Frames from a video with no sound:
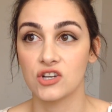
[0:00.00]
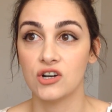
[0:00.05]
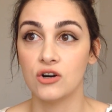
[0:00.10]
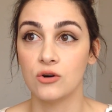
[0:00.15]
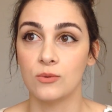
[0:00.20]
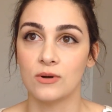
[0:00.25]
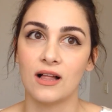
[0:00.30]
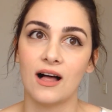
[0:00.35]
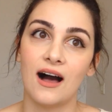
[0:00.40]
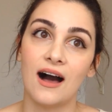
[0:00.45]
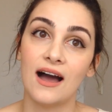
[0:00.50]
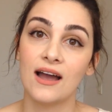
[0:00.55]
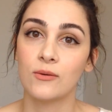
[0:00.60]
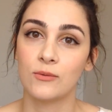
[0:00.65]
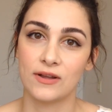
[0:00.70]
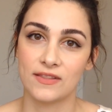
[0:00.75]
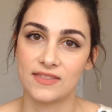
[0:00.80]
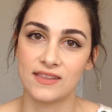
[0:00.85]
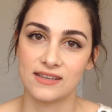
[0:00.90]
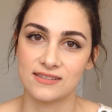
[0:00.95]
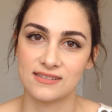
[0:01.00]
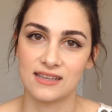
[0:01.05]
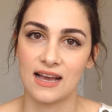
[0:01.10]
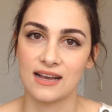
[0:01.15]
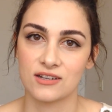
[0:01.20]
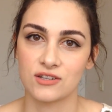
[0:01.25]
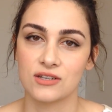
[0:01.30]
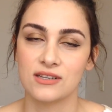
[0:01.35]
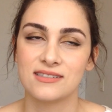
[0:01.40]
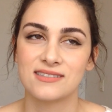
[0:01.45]
Oh, well, I want this.
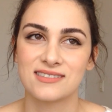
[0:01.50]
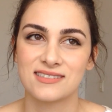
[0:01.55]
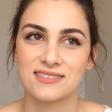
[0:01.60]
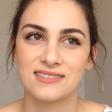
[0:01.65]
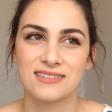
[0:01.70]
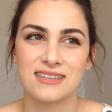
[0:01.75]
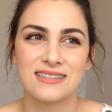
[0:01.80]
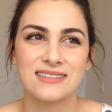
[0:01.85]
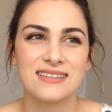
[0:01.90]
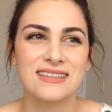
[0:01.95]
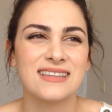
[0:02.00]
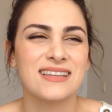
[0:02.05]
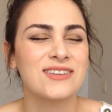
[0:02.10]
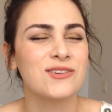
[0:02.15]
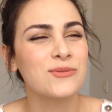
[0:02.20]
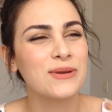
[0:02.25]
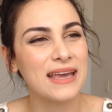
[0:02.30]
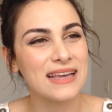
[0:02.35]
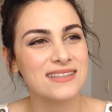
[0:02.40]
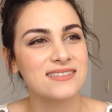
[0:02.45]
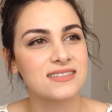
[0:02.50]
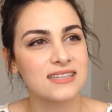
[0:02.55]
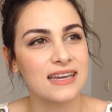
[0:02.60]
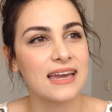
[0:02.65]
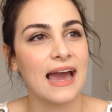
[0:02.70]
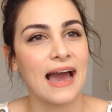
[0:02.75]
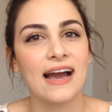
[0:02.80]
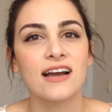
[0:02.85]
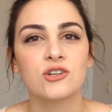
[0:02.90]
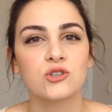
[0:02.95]
You can't say
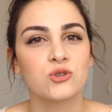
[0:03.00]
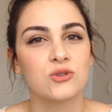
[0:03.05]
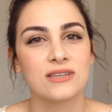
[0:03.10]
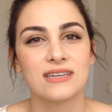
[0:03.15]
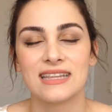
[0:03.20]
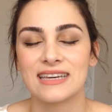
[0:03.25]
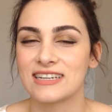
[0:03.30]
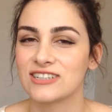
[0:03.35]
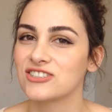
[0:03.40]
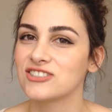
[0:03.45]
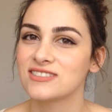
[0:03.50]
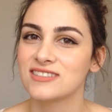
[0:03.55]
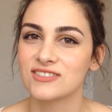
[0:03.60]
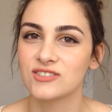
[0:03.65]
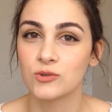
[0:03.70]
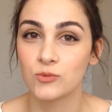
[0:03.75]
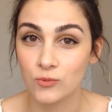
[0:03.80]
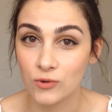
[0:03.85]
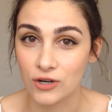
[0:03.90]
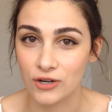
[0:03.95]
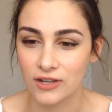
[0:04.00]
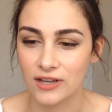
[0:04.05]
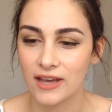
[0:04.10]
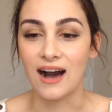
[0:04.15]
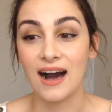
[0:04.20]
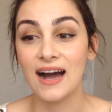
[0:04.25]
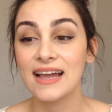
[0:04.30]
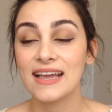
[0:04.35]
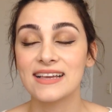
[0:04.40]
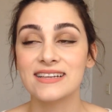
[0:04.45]
actually, like, it just doesn't work.
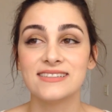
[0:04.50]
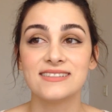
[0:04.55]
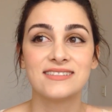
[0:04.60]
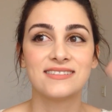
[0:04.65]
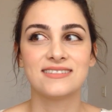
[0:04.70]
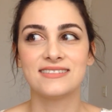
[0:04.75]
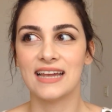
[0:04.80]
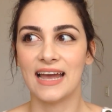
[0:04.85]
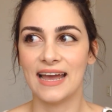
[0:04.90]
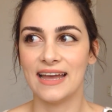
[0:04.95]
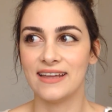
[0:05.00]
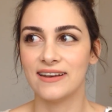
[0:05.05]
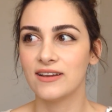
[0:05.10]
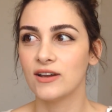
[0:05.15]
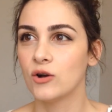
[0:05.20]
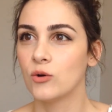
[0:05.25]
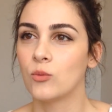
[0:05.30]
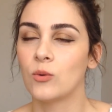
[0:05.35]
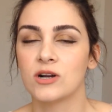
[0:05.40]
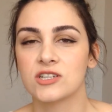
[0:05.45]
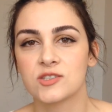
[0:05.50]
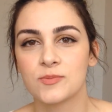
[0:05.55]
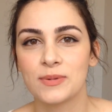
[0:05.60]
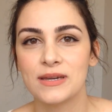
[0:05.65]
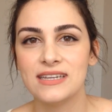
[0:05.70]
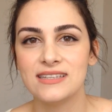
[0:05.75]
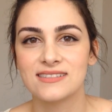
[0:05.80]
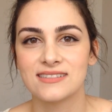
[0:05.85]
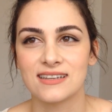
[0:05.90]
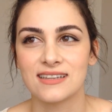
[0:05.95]
I instead want
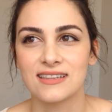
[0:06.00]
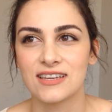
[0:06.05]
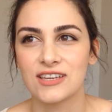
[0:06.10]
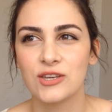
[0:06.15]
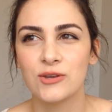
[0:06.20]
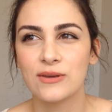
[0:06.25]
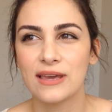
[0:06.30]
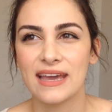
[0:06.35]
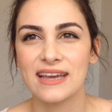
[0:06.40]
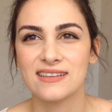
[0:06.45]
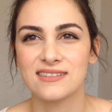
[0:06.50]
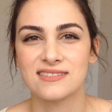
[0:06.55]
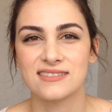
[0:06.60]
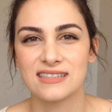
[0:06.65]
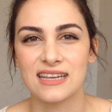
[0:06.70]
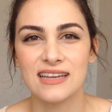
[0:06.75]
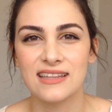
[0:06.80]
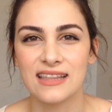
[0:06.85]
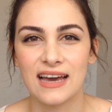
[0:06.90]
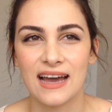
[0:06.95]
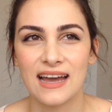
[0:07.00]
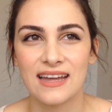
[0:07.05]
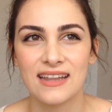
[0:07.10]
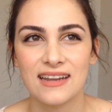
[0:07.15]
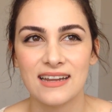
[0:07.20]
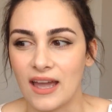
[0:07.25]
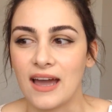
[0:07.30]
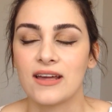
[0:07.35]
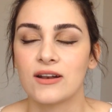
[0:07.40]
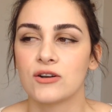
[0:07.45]
pizza. Like, you can't say that.
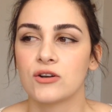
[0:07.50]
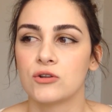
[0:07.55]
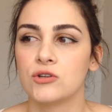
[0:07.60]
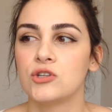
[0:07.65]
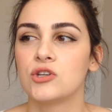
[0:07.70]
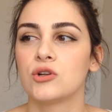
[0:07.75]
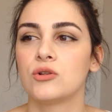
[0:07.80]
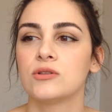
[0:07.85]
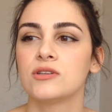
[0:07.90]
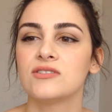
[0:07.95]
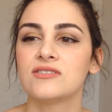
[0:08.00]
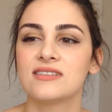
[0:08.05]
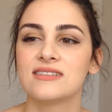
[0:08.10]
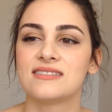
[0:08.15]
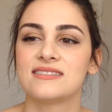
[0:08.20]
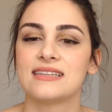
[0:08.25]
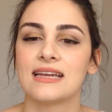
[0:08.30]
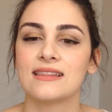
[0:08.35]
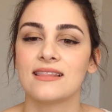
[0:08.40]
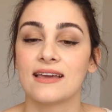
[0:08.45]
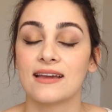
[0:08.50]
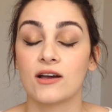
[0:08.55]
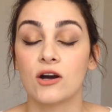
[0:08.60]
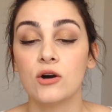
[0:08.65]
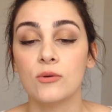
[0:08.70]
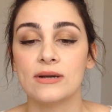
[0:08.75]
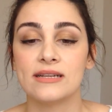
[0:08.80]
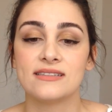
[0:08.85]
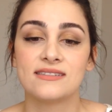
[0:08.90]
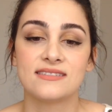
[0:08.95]
I don't know. You can only use instead, like,
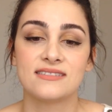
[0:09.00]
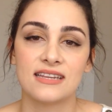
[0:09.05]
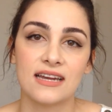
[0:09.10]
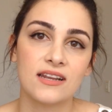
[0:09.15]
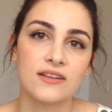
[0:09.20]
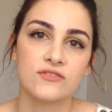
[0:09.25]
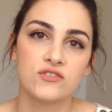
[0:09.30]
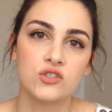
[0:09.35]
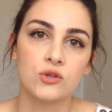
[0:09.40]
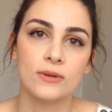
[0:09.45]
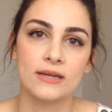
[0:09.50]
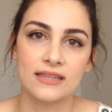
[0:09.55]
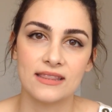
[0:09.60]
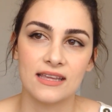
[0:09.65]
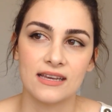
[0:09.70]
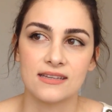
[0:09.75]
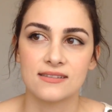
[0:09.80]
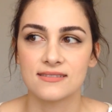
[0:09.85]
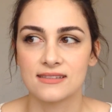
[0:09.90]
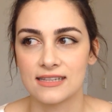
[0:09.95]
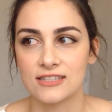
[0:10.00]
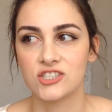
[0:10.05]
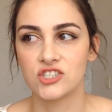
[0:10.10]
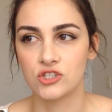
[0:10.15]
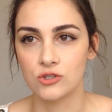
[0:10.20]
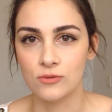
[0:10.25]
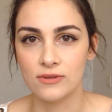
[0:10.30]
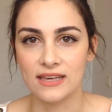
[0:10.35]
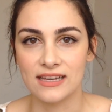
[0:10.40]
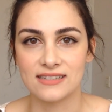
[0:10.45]
oh, instead of doing this, let's
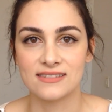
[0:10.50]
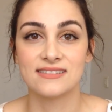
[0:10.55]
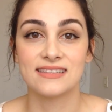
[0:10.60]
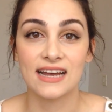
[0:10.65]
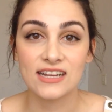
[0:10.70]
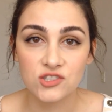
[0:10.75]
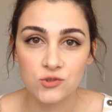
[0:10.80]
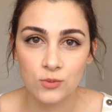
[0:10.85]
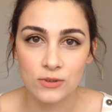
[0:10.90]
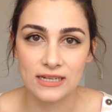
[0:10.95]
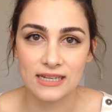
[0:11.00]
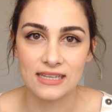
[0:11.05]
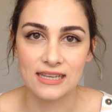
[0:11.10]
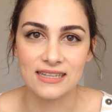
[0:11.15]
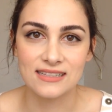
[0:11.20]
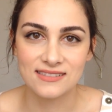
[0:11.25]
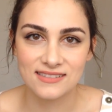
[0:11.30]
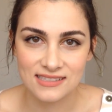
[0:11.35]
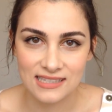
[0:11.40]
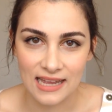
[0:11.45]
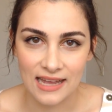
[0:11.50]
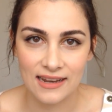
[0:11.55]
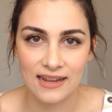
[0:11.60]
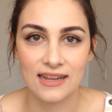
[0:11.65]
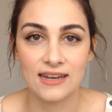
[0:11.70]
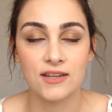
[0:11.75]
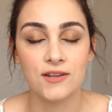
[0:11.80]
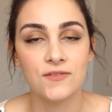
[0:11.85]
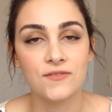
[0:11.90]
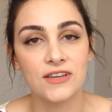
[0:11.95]
do this. That's when instead
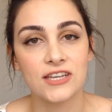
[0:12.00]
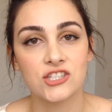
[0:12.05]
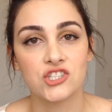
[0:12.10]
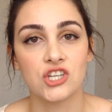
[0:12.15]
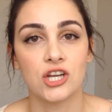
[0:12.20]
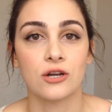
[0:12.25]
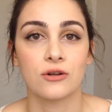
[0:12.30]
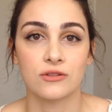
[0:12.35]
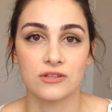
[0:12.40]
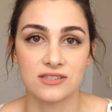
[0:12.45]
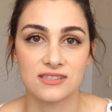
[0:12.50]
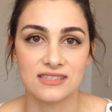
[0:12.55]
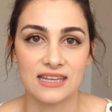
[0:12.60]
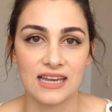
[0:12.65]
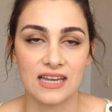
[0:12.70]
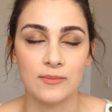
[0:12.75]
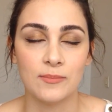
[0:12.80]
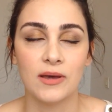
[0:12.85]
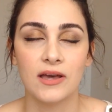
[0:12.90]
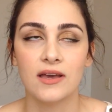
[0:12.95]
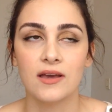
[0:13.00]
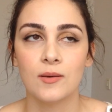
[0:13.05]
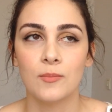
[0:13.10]
and invece are the same.